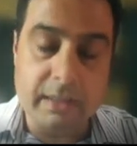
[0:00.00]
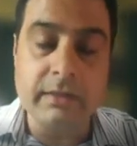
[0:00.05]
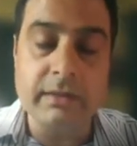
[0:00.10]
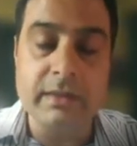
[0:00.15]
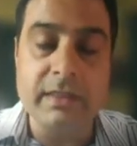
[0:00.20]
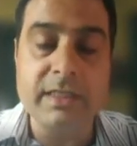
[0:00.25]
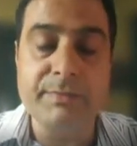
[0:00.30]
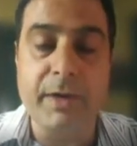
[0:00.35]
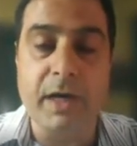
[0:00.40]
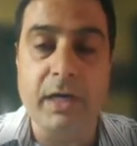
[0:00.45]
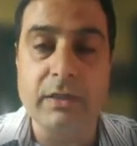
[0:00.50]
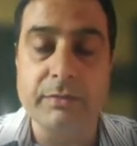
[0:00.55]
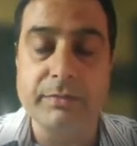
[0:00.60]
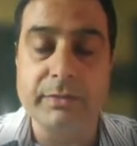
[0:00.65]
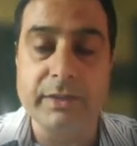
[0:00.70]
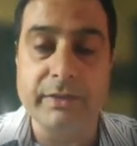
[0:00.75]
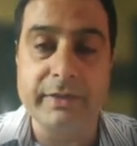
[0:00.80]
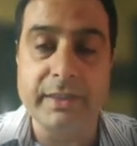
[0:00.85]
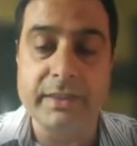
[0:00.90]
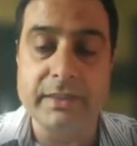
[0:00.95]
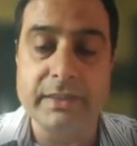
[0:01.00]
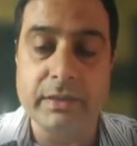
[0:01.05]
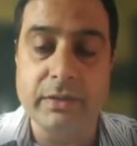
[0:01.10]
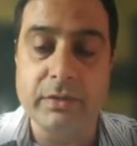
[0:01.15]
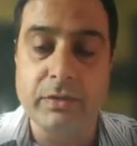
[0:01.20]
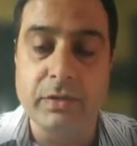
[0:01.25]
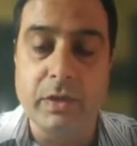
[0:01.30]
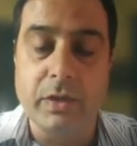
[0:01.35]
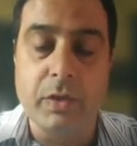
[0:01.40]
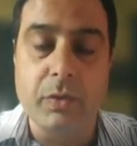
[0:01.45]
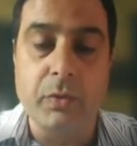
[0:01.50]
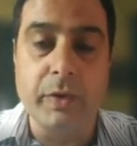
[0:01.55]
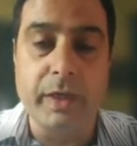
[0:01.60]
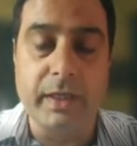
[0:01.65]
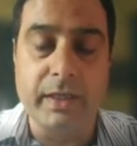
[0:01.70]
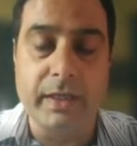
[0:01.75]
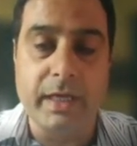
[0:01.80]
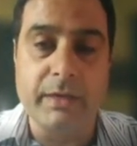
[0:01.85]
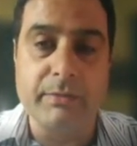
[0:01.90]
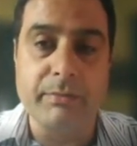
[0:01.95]
this part of the region
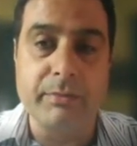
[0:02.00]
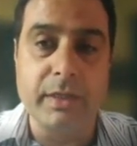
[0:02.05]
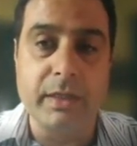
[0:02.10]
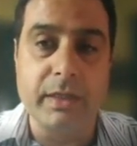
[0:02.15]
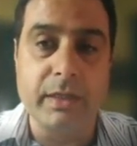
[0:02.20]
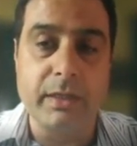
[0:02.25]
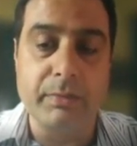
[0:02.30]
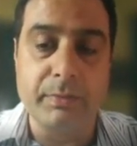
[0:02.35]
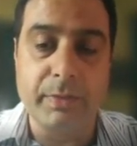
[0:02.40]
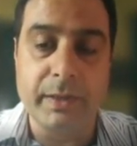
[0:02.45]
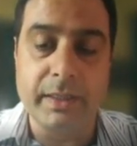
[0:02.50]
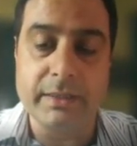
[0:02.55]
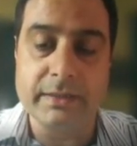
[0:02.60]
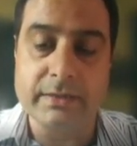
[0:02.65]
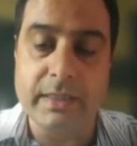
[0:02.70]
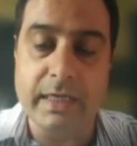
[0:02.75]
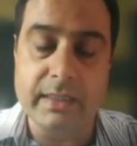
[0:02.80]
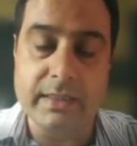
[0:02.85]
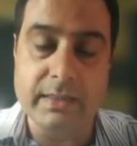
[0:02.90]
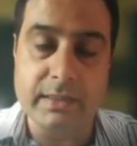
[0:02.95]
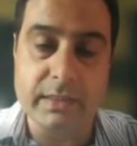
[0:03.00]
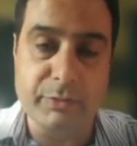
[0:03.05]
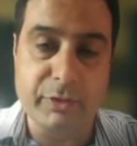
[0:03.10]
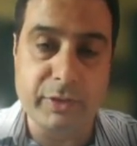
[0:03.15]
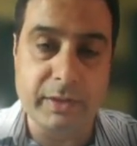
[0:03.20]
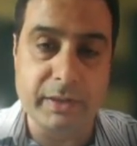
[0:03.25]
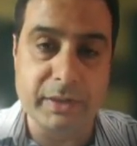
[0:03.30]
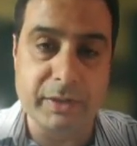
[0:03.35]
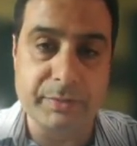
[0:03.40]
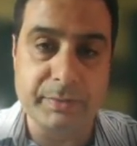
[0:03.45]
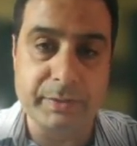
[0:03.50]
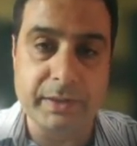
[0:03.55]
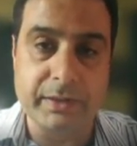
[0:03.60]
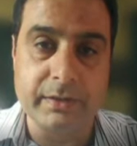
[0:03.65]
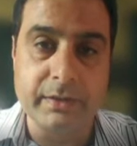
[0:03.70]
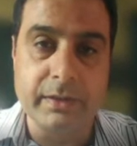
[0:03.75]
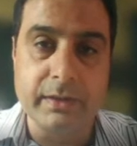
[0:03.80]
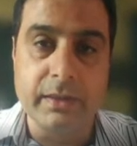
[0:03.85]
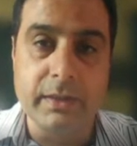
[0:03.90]
where I'm placed, that is Jammu and Kashmir.